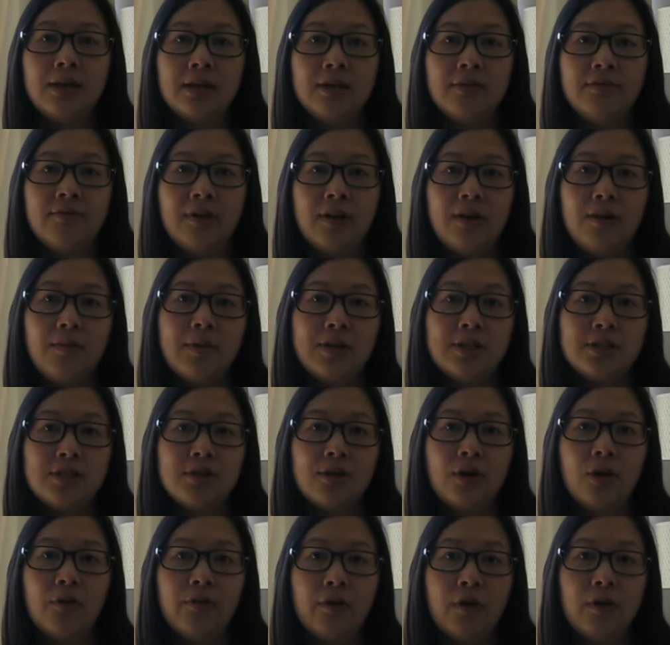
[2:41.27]
gonna very
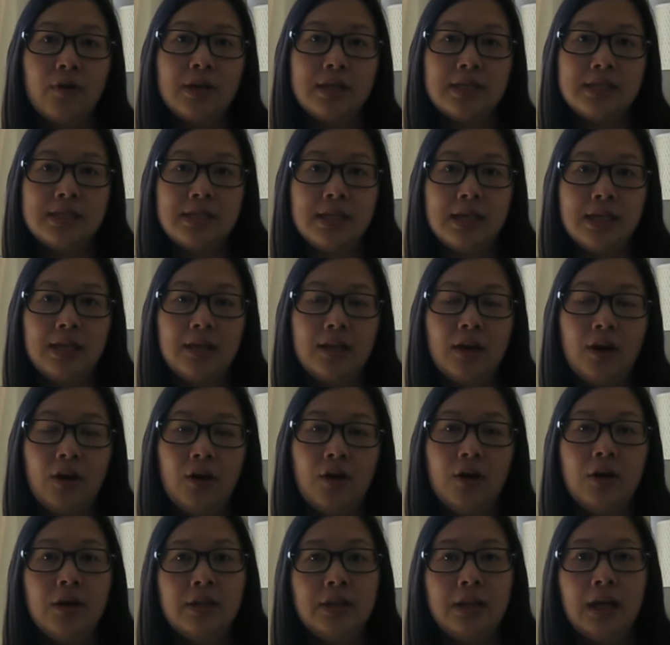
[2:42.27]
much focus it
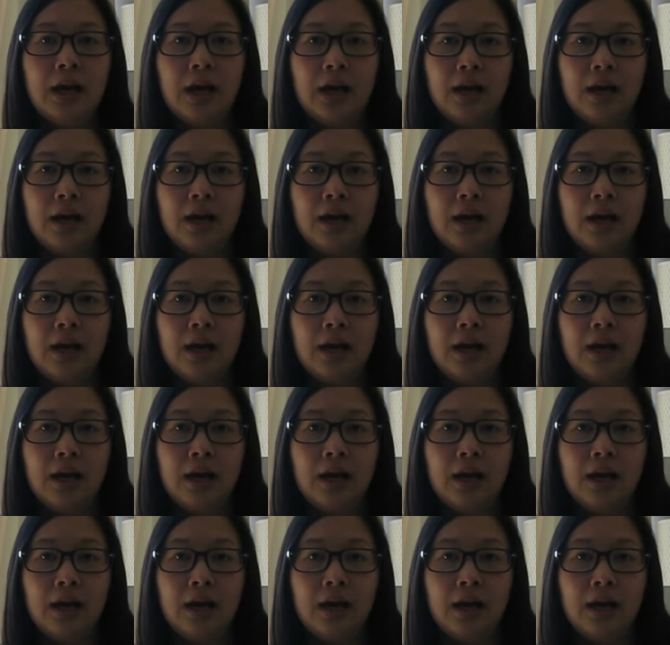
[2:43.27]
on